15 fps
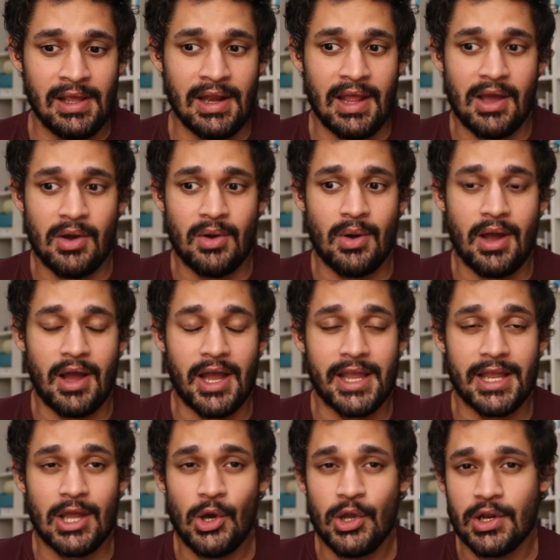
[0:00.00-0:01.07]
Now,
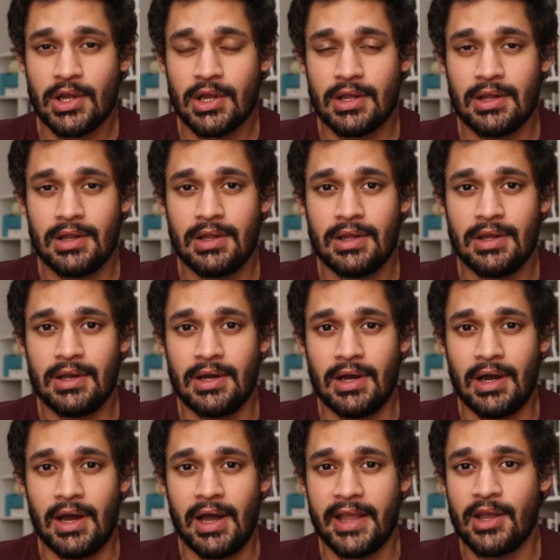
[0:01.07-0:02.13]
I
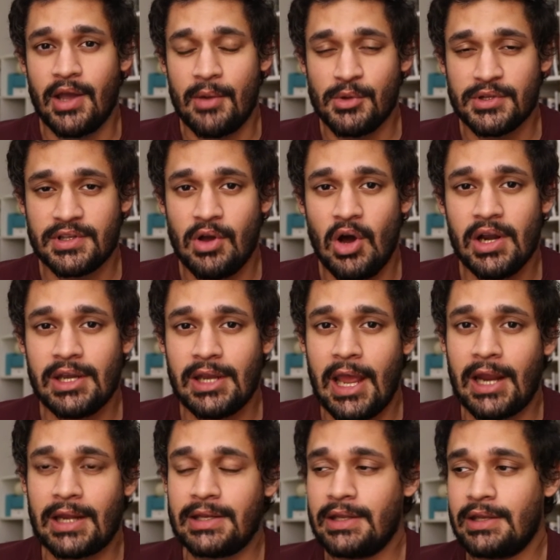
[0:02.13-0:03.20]
was
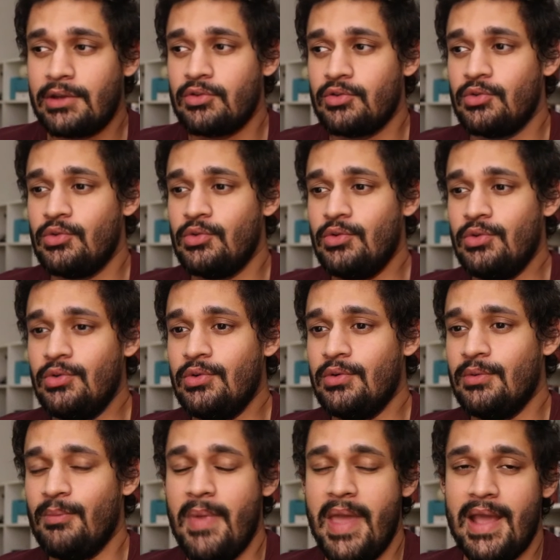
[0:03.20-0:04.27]
contacted to
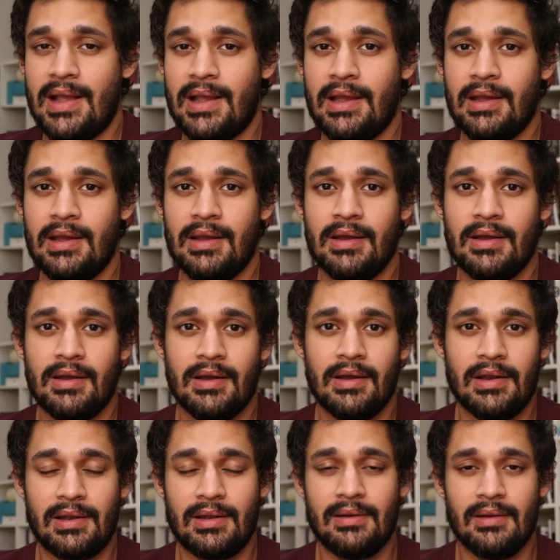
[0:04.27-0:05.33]
make
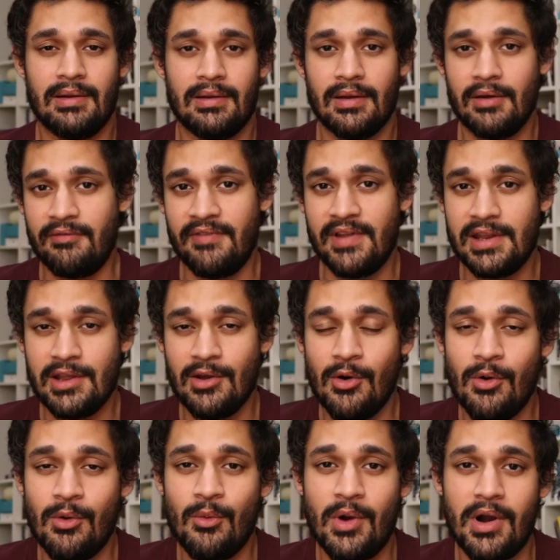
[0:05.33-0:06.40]
a, a
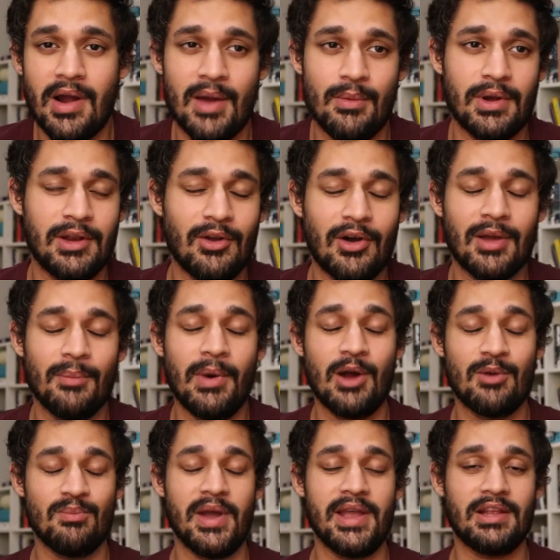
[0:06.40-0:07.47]
video where I would talk
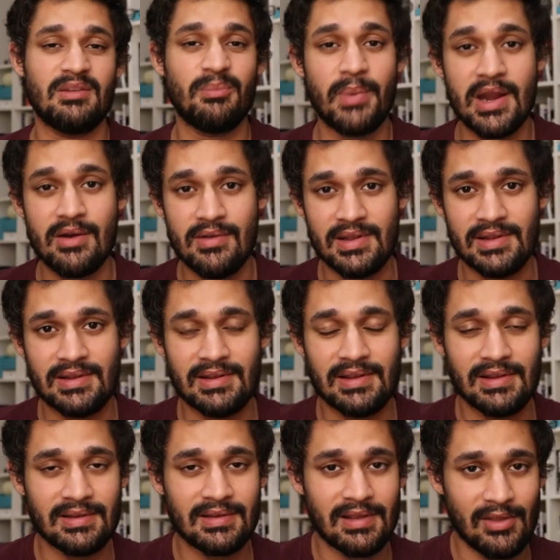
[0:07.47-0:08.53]
about my
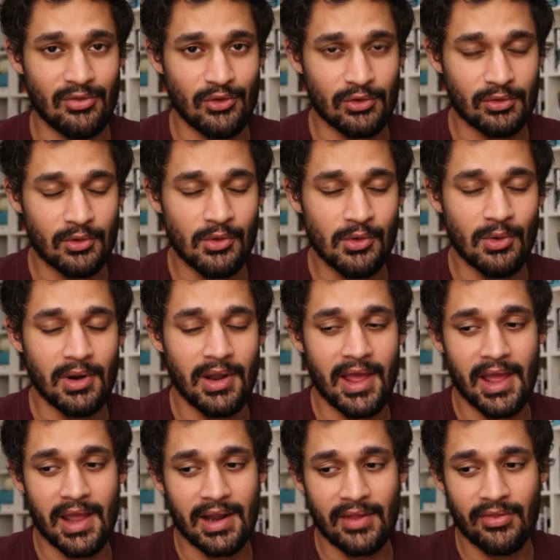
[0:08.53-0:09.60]
experiences in the school,
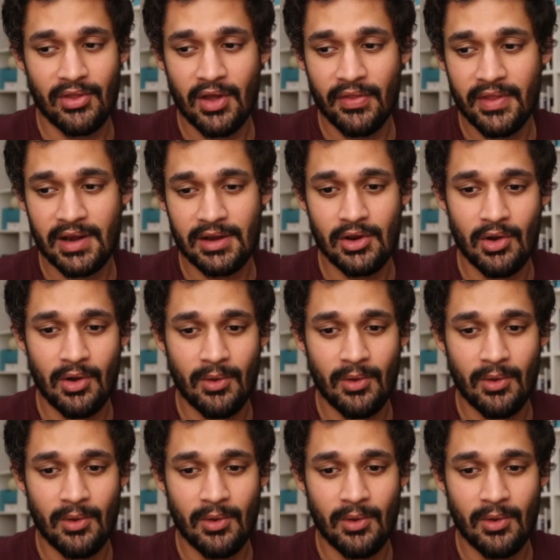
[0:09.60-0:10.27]
and I thought that,